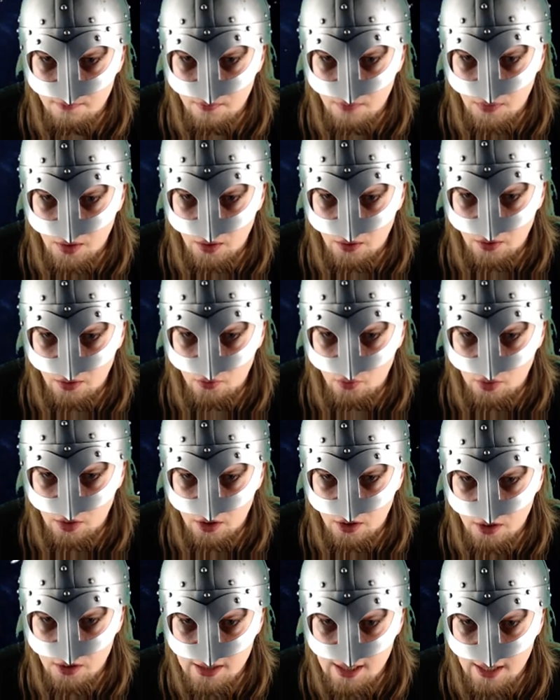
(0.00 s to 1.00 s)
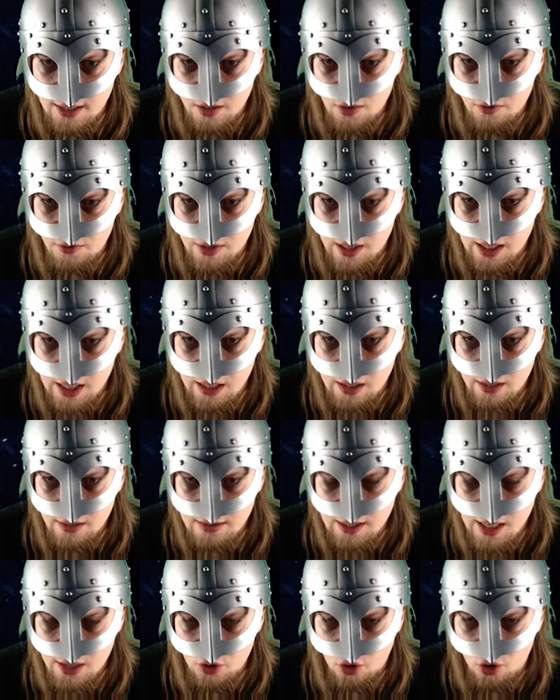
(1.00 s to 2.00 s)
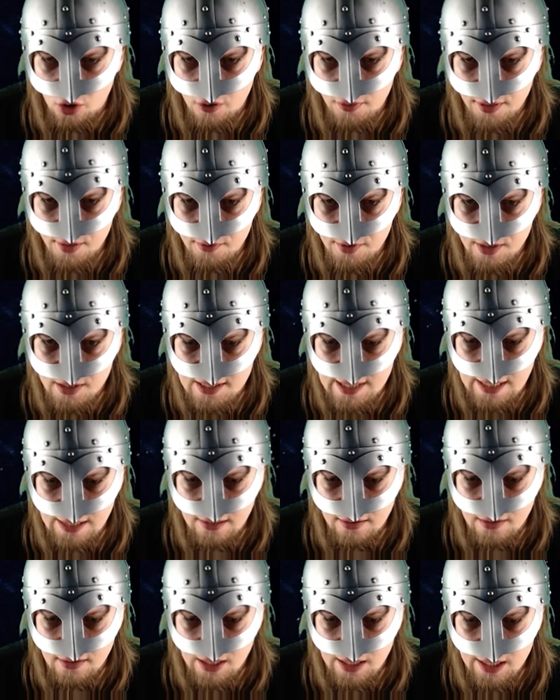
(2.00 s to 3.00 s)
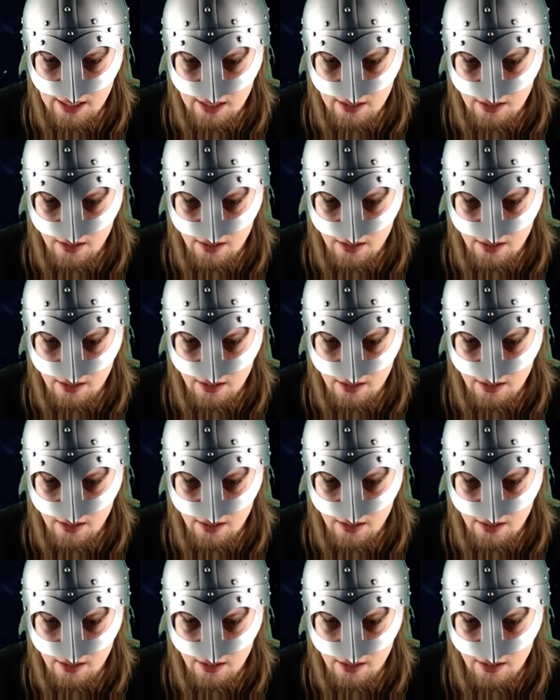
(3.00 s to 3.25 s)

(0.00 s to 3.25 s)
Alright, we gotta take out their healer. It's kind of odd that they're sending their healer